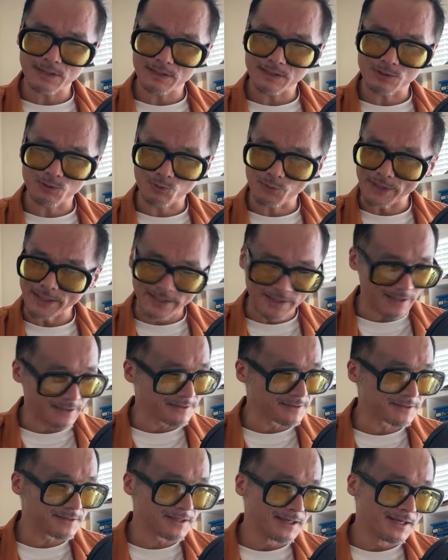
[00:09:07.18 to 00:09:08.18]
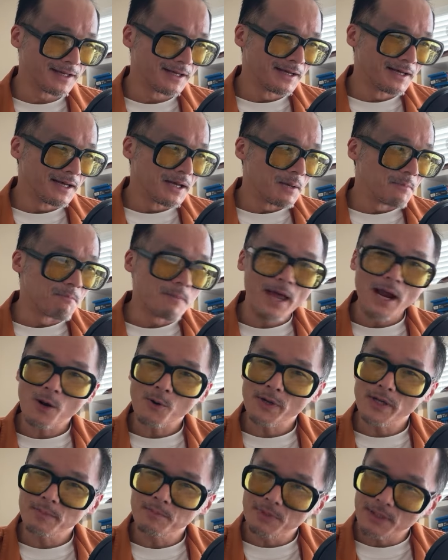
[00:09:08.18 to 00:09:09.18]
Greetings.
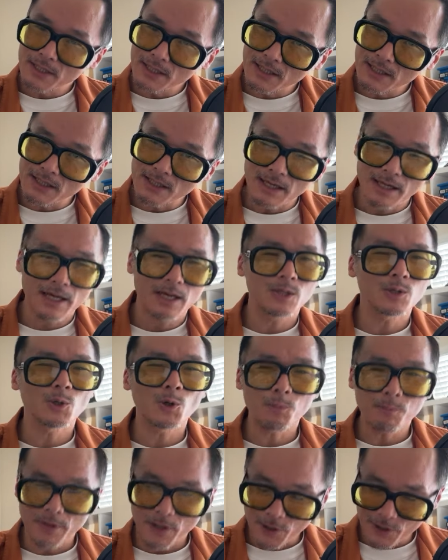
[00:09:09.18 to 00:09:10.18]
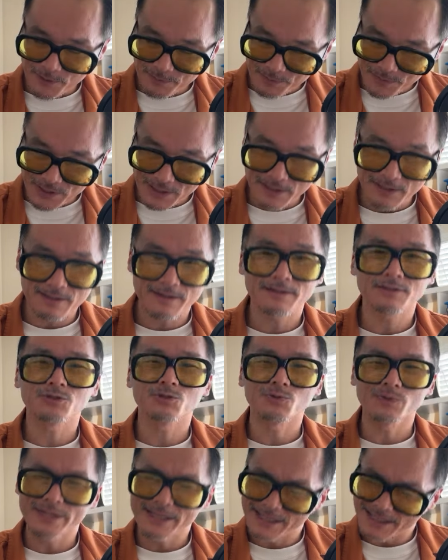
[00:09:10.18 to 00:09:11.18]
MaryP, hello, MaryP, and
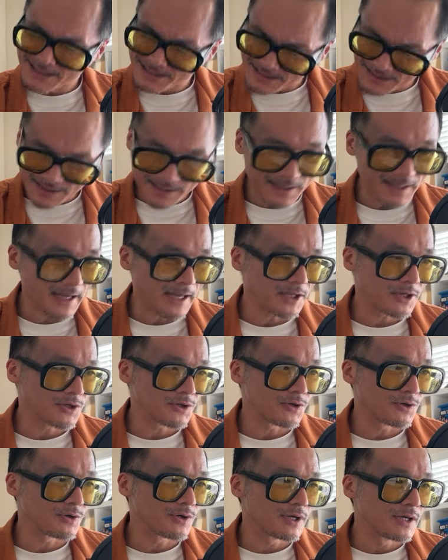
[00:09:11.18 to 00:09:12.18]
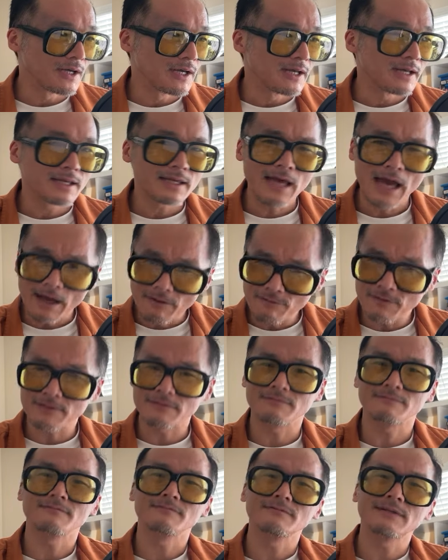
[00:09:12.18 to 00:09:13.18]
greetings, and thank you.
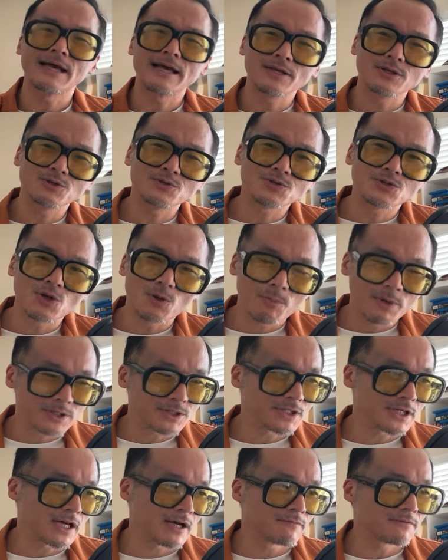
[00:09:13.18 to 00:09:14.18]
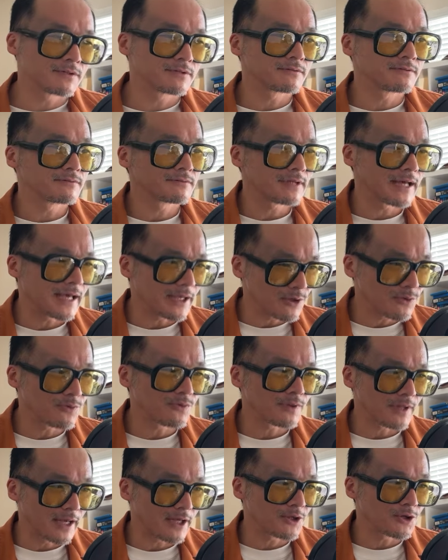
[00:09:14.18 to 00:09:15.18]
Kevin, thank you so much, Kevin, thank you,
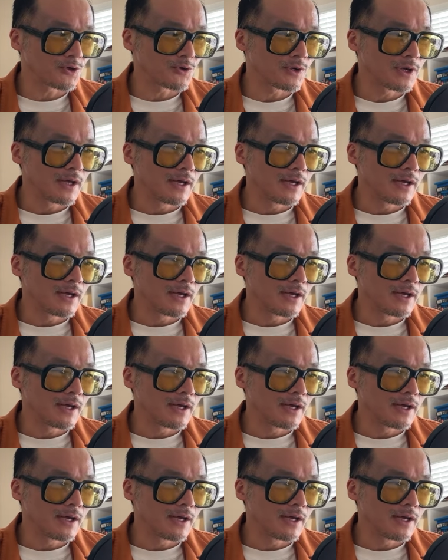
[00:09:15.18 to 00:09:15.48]
thank you.